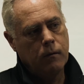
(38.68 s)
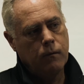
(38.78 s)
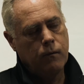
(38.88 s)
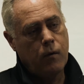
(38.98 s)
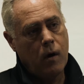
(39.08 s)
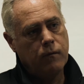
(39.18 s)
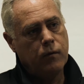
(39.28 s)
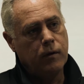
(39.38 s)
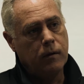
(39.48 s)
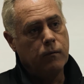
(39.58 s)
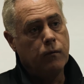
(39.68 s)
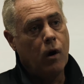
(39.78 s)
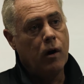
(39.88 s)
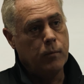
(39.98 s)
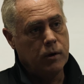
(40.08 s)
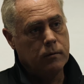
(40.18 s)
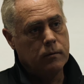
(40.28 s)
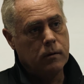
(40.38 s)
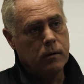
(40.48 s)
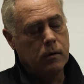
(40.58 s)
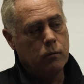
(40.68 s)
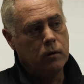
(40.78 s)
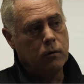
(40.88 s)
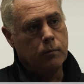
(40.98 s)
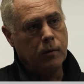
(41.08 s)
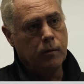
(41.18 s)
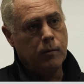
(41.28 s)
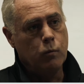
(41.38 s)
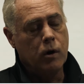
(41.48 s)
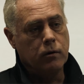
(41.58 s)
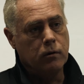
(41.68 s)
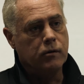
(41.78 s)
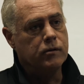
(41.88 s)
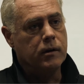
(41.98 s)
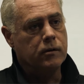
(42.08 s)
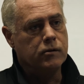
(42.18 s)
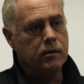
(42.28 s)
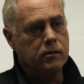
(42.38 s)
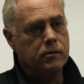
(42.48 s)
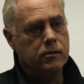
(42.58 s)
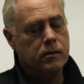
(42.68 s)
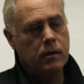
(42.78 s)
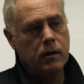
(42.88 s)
fight for the environment will ultimately be won or lost in our cities.